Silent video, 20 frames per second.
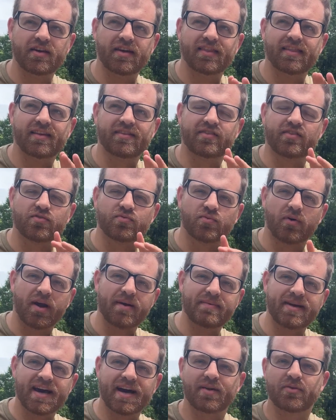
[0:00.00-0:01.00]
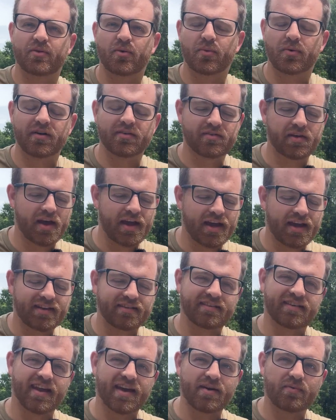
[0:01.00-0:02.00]
This is Ramey Outdoors, and
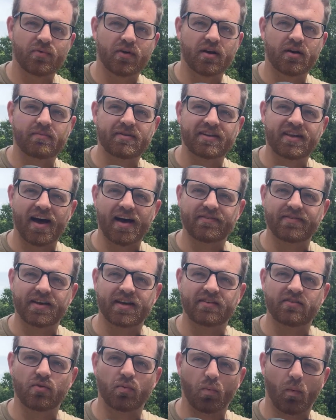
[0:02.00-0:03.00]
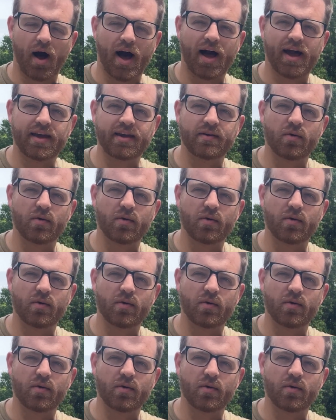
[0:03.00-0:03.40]
today we're going to be diving into why